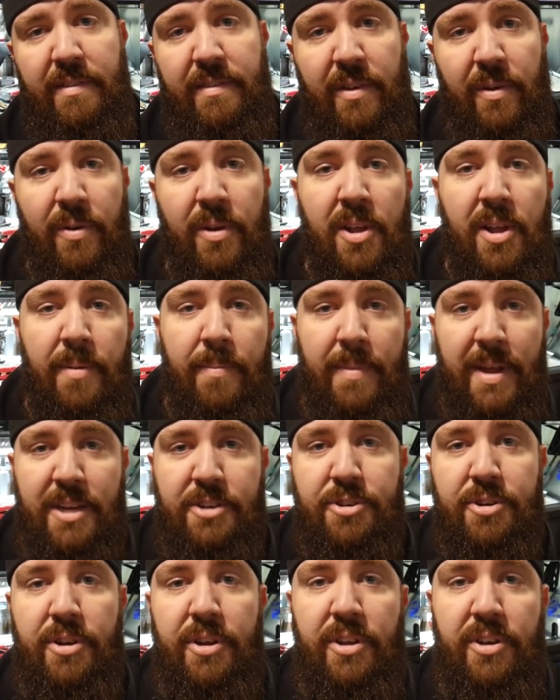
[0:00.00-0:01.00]
So make
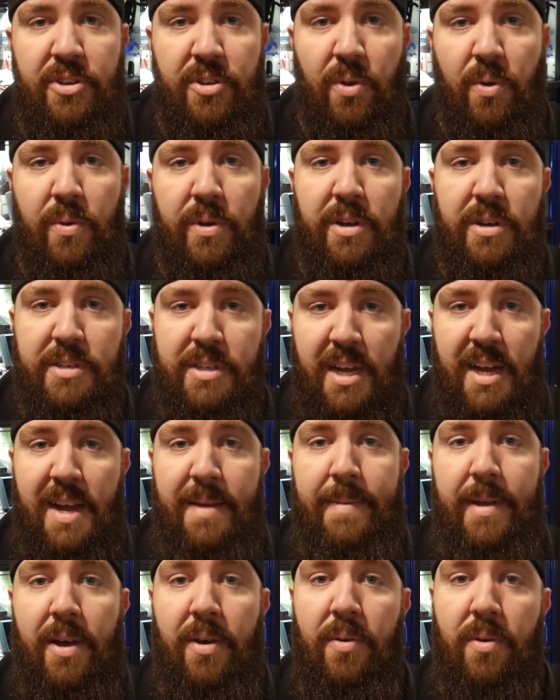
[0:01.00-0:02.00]
sure you dole your
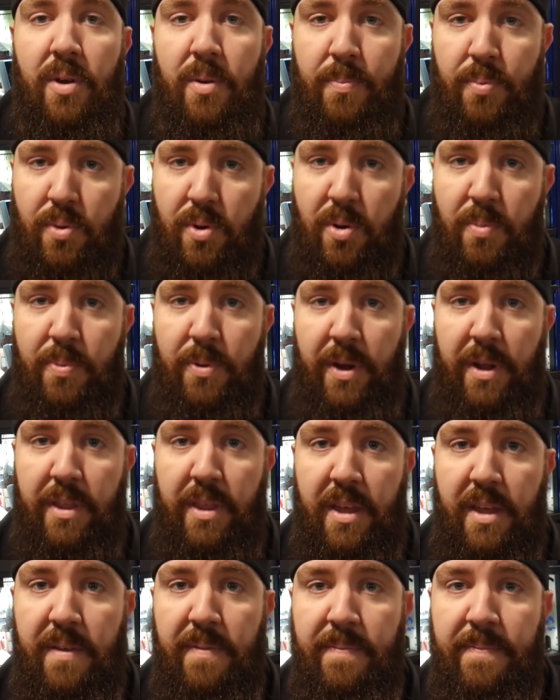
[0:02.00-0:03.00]
time out
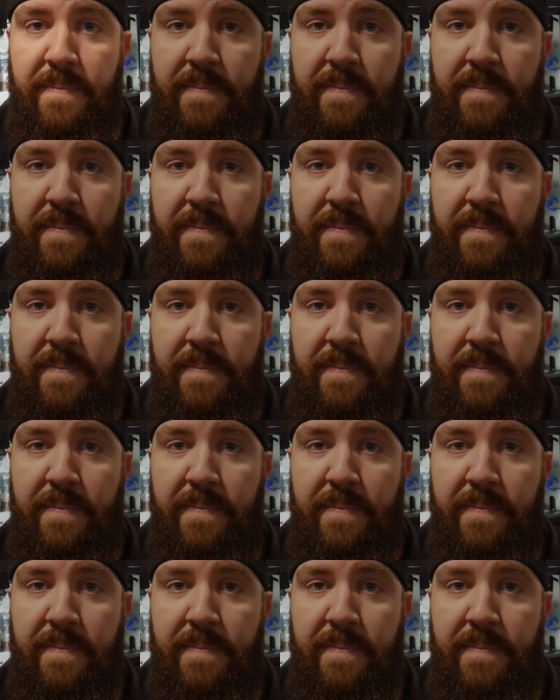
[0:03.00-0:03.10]
appropriately.